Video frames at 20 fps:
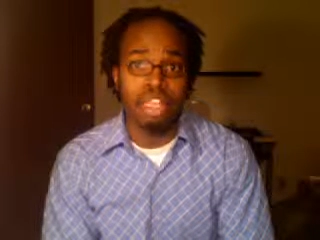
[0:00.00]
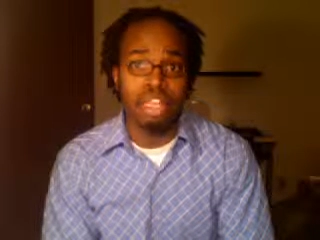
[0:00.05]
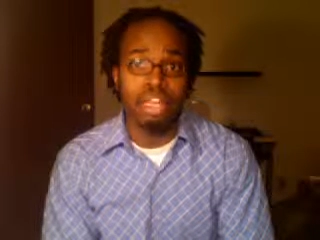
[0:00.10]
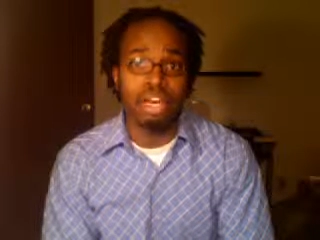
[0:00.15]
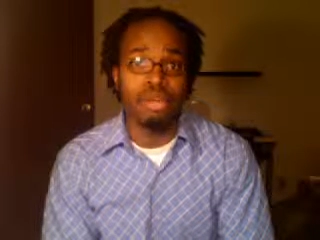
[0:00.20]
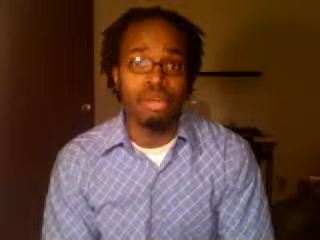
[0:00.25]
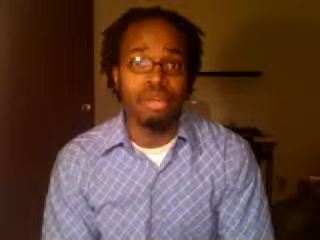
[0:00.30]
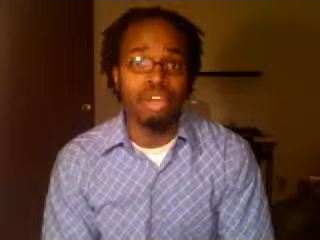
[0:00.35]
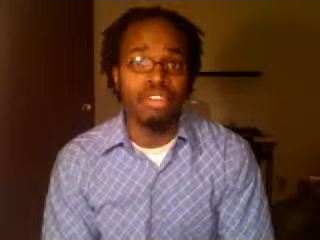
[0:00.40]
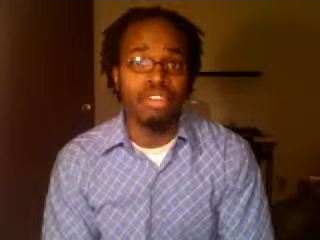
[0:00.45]

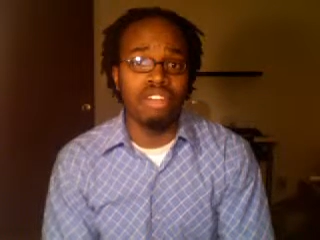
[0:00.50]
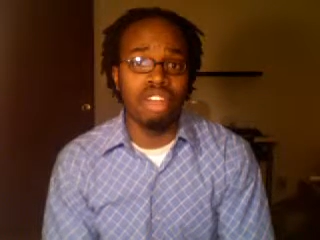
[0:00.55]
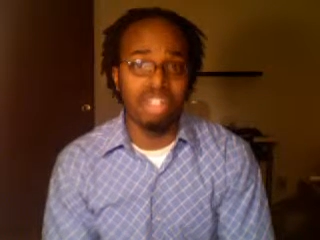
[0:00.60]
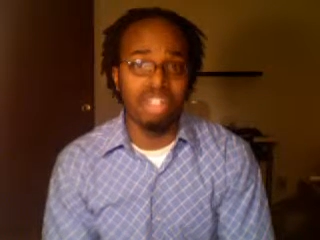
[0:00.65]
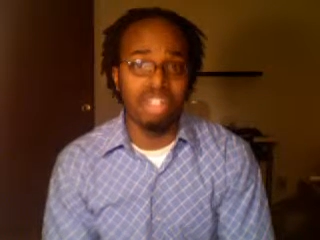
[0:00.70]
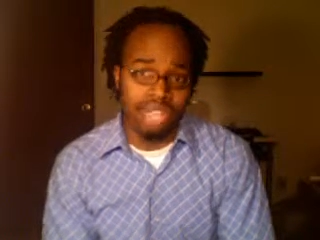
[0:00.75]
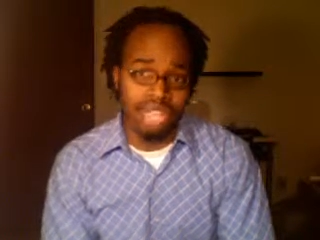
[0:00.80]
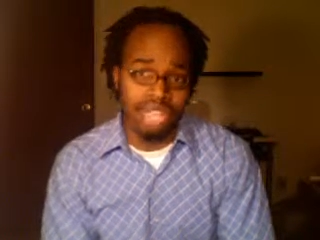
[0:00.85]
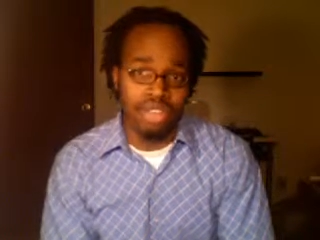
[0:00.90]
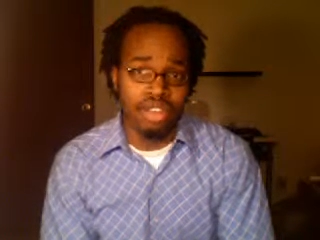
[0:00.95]
one of our
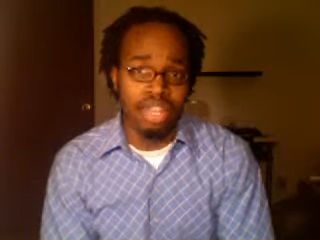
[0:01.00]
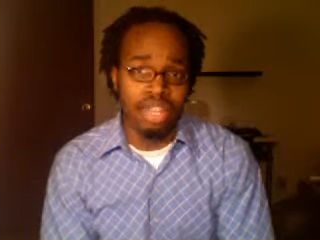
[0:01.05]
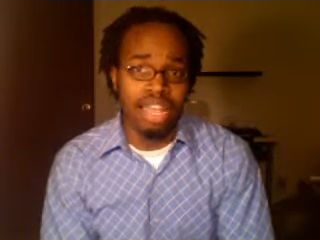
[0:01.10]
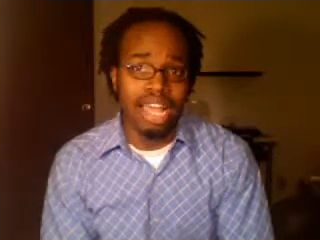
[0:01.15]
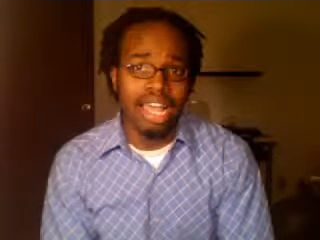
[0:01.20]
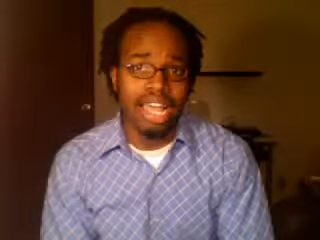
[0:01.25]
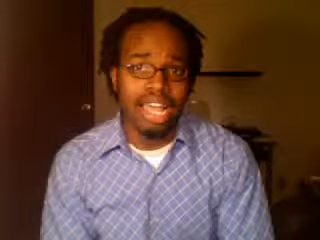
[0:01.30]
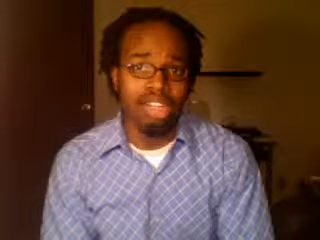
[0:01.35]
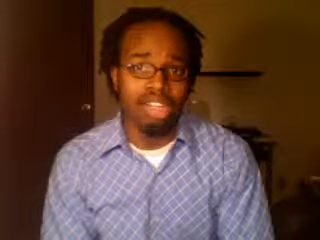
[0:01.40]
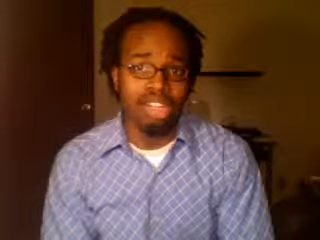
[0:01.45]
sacred
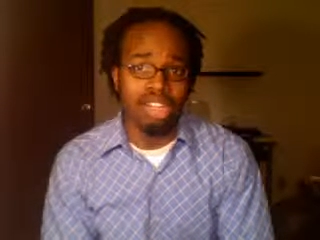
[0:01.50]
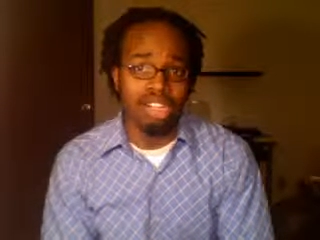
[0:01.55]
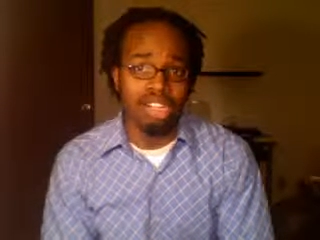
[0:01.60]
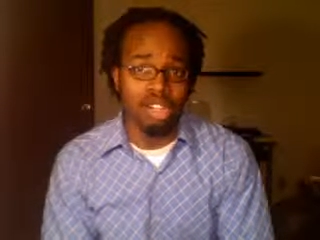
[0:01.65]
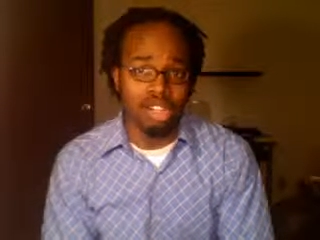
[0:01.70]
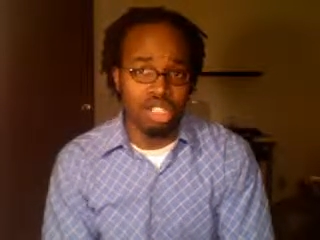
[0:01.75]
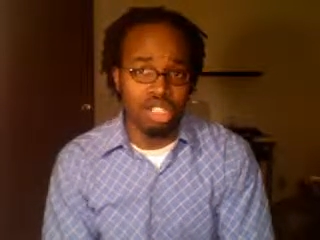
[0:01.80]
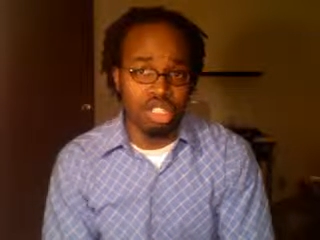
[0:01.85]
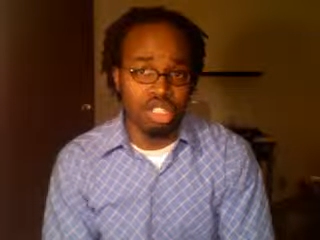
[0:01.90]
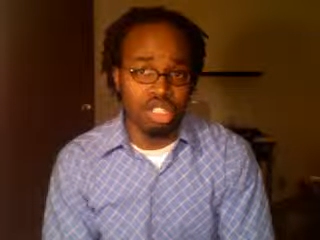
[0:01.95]
cows in
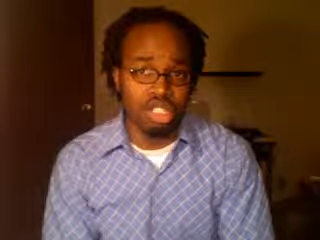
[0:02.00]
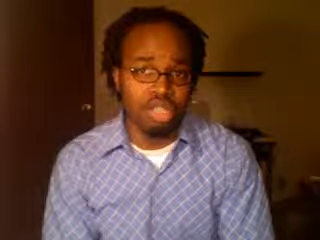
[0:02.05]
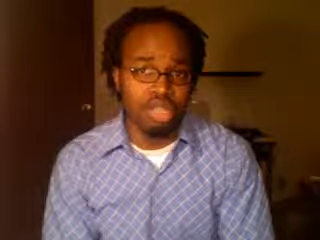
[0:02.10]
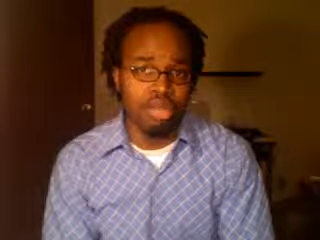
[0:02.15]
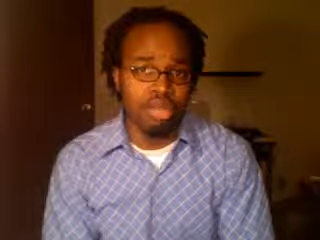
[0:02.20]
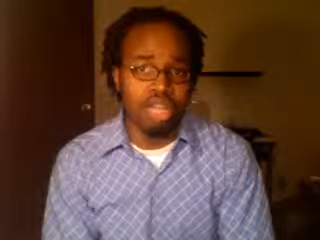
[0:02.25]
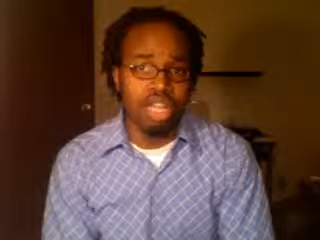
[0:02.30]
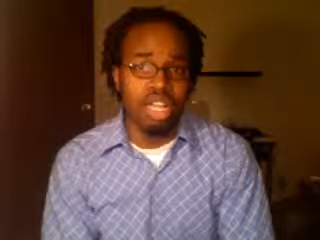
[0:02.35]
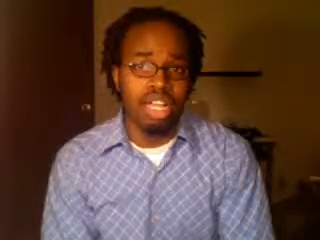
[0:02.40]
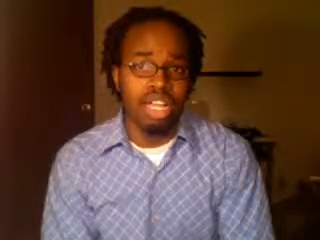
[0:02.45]
Christendom,
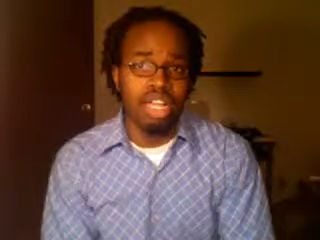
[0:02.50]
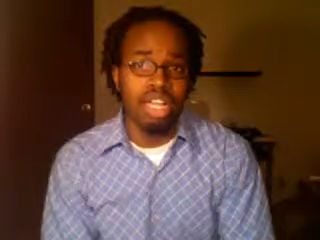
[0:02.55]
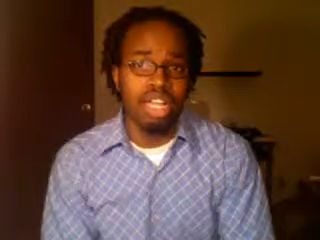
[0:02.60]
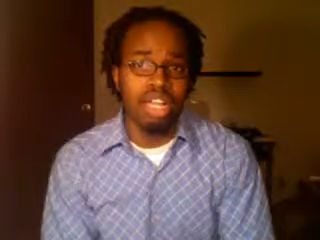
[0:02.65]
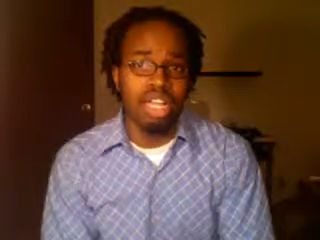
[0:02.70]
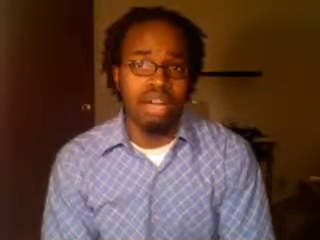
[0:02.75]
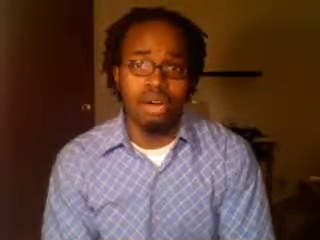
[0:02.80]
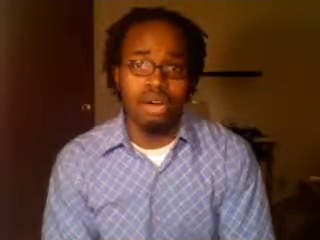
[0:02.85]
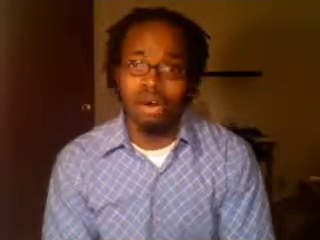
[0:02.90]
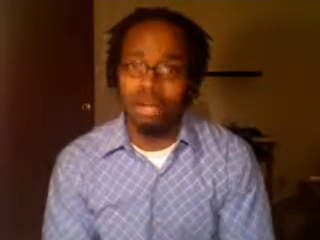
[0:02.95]

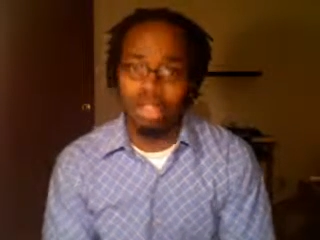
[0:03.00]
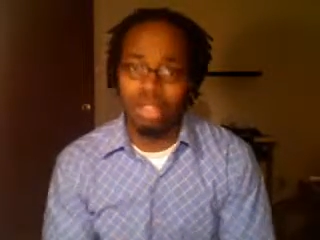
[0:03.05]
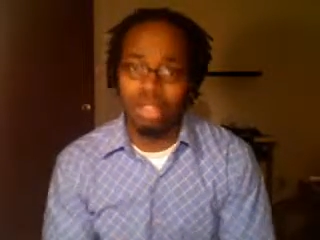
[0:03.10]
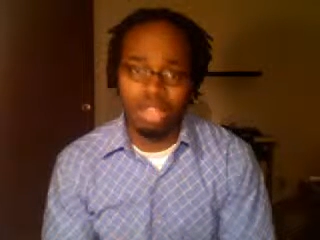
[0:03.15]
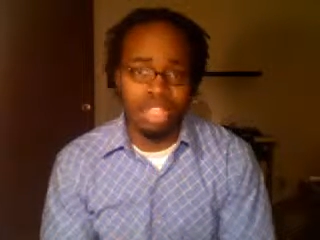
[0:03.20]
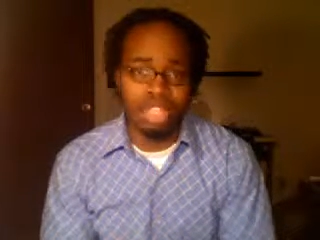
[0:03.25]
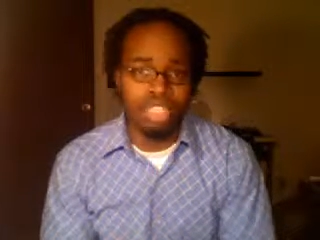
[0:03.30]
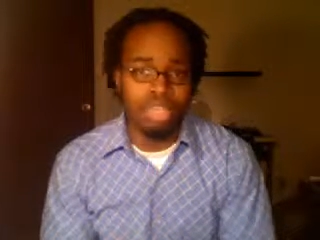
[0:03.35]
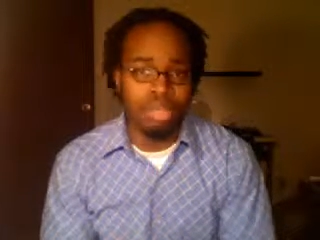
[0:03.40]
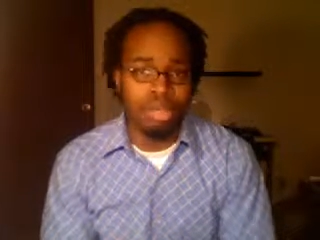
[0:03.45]

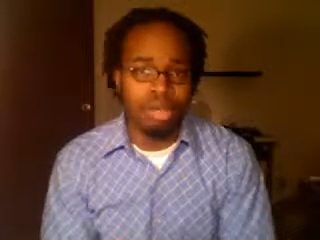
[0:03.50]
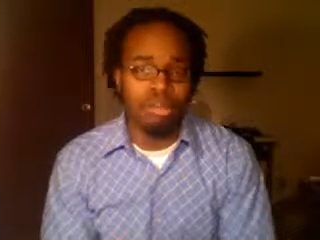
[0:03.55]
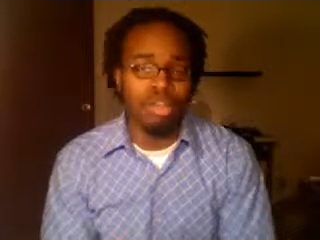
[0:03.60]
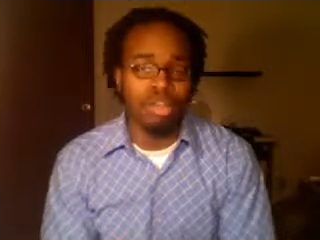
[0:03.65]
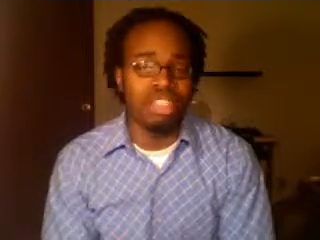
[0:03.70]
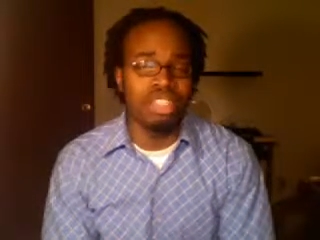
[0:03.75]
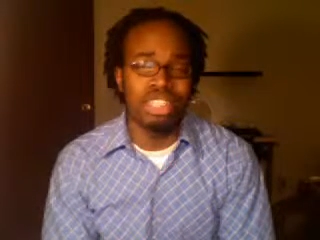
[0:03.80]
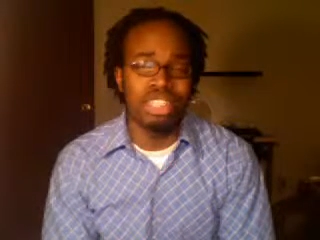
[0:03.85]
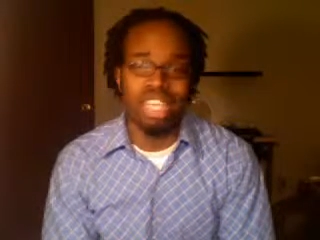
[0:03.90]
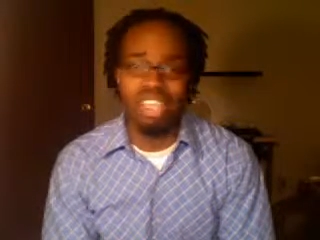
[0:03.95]
holiness. I mean,
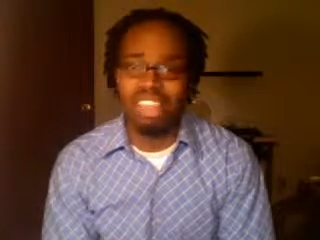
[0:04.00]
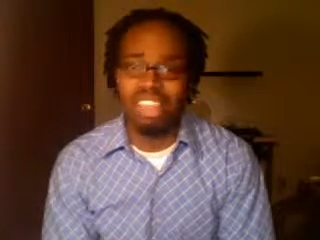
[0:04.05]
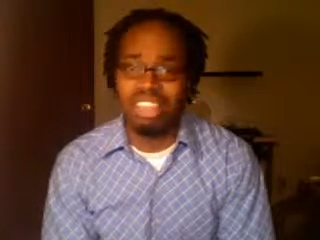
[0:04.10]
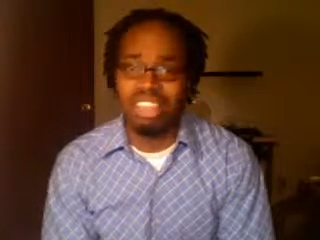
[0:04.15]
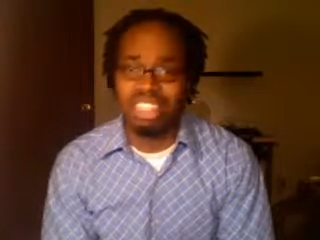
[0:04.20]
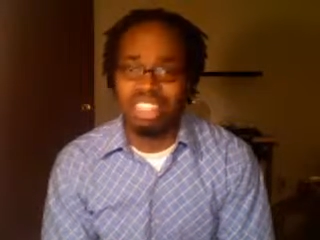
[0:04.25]
we say it all